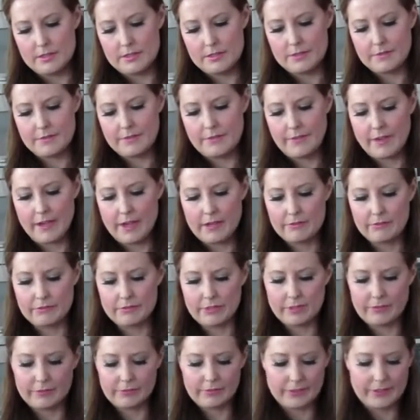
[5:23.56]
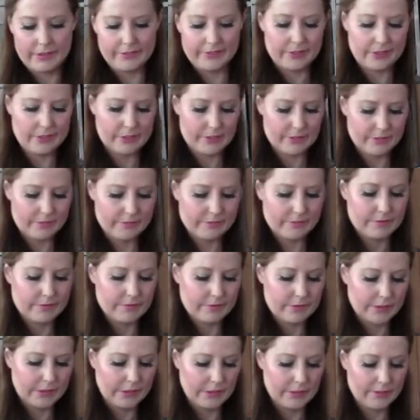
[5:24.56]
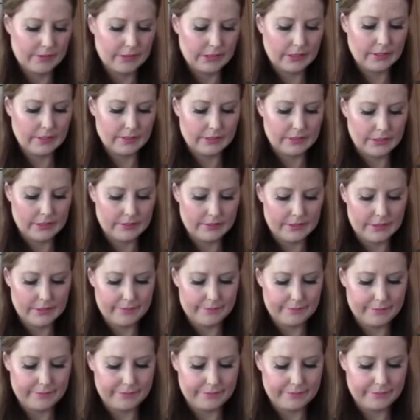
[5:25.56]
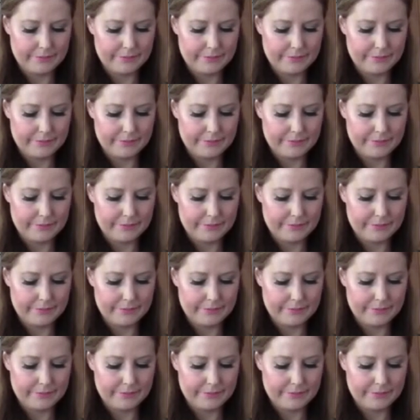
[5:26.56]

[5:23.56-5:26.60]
It's fat-free flavor. Love it, love it, love it.